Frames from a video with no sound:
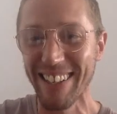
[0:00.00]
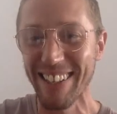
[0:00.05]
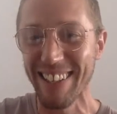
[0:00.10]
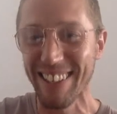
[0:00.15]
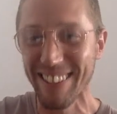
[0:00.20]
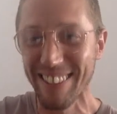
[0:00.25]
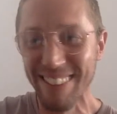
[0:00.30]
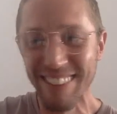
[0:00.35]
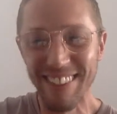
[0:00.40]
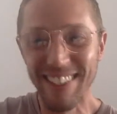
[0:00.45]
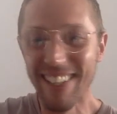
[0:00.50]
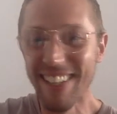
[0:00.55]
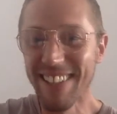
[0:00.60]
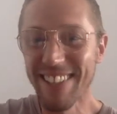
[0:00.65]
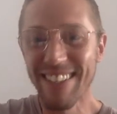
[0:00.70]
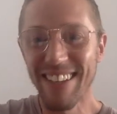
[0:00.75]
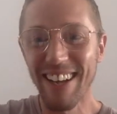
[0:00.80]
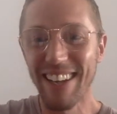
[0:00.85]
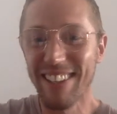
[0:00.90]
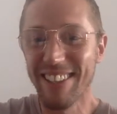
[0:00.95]

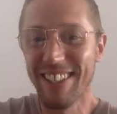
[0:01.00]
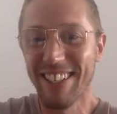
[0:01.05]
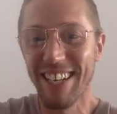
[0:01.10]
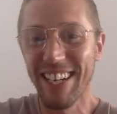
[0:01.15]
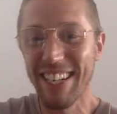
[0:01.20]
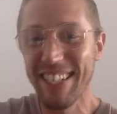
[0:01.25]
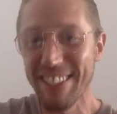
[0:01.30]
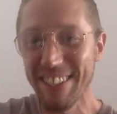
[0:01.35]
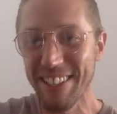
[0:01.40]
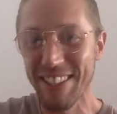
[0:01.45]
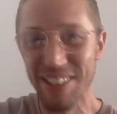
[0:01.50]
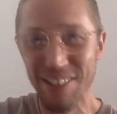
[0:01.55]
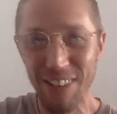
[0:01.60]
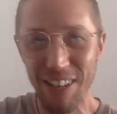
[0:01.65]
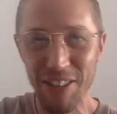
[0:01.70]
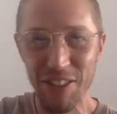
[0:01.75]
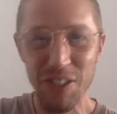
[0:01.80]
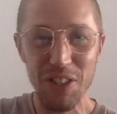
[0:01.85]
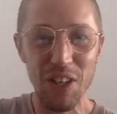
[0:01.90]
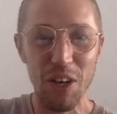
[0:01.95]
It's like, Jesus
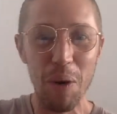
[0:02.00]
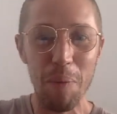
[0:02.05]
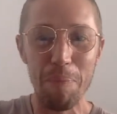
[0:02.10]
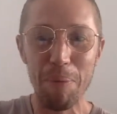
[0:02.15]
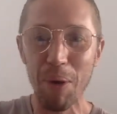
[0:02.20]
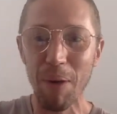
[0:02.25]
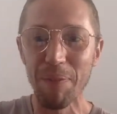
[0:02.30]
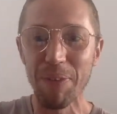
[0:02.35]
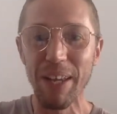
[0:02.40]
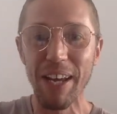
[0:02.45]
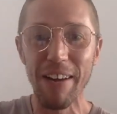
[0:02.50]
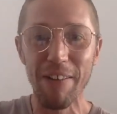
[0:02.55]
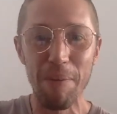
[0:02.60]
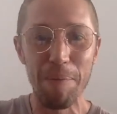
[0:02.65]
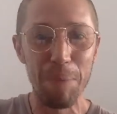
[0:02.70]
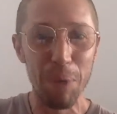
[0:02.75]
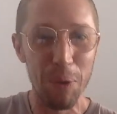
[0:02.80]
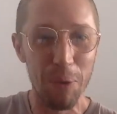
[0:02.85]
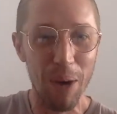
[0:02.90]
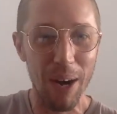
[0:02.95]
Christ, just got blonde hair
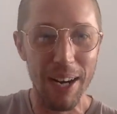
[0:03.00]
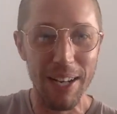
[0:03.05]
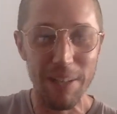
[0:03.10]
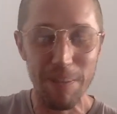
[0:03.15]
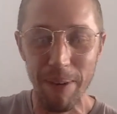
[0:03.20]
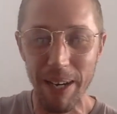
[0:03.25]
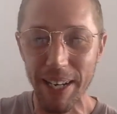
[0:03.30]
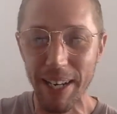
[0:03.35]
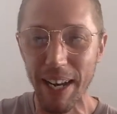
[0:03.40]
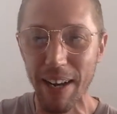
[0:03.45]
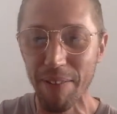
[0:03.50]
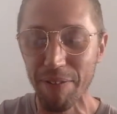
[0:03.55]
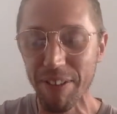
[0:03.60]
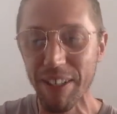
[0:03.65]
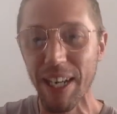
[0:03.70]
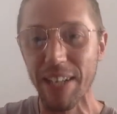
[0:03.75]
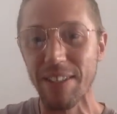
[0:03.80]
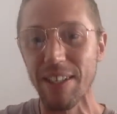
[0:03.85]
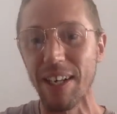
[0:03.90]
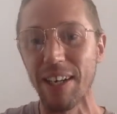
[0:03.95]
and blue eyes, mate. I
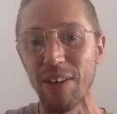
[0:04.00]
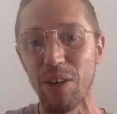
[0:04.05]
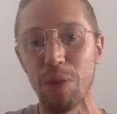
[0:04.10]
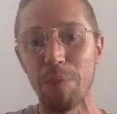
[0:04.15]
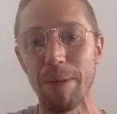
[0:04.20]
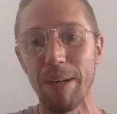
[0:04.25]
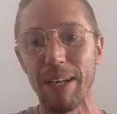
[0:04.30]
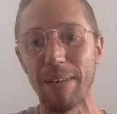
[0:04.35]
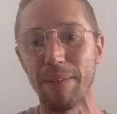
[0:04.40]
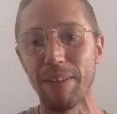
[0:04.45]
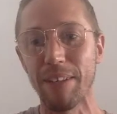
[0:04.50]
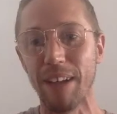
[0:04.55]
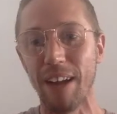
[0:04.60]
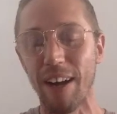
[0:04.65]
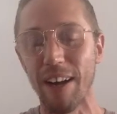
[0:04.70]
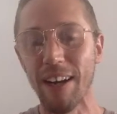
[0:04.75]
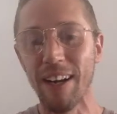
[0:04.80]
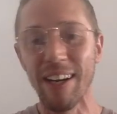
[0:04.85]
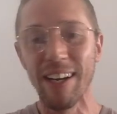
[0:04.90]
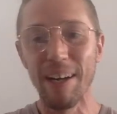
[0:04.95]
think that's a little bit, you know,
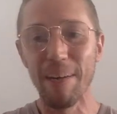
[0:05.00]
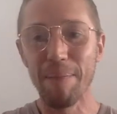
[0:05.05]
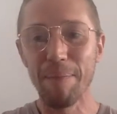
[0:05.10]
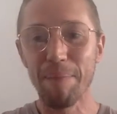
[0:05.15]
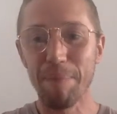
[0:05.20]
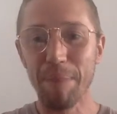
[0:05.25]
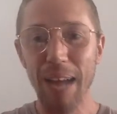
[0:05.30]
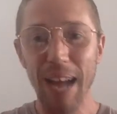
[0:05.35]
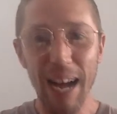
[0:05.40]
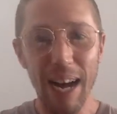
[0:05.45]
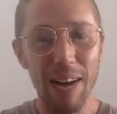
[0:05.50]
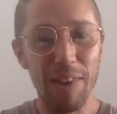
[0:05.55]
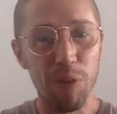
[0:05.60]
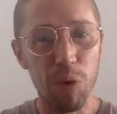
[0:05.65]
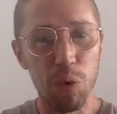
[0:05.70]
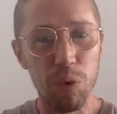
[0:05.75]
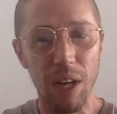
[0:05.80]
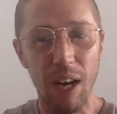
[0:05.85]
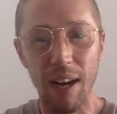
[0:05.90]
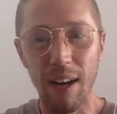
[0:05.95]
a bit out of
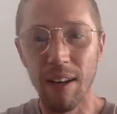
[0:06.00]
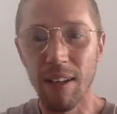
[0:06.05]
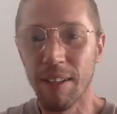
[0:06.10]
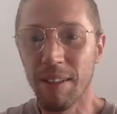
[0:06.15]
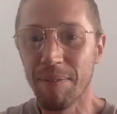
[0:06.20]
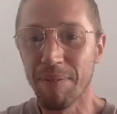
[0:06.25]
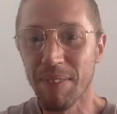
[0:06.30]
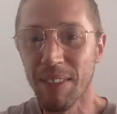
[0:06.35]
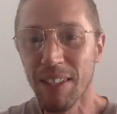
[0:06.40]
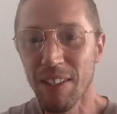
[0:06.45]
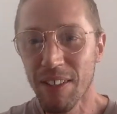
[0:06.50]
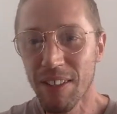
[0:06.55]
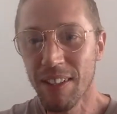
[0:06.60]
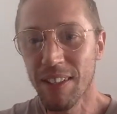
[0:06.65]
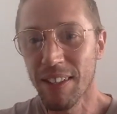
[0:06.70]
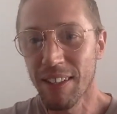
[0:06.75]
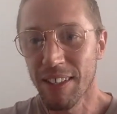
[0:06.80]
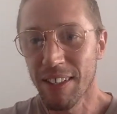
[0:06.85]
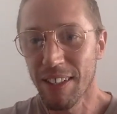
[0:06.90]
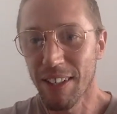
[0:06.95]
order,
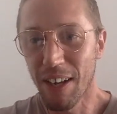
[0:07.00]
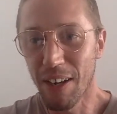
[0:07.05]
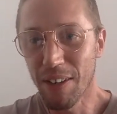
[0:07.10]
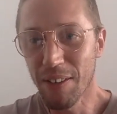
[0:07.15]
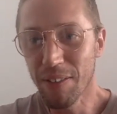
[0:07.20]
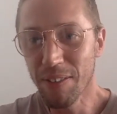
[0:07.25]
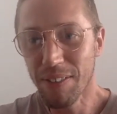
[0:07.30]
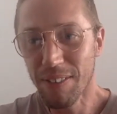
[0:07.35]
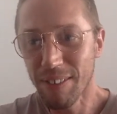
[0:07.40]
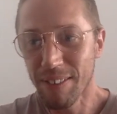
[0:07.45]
you know.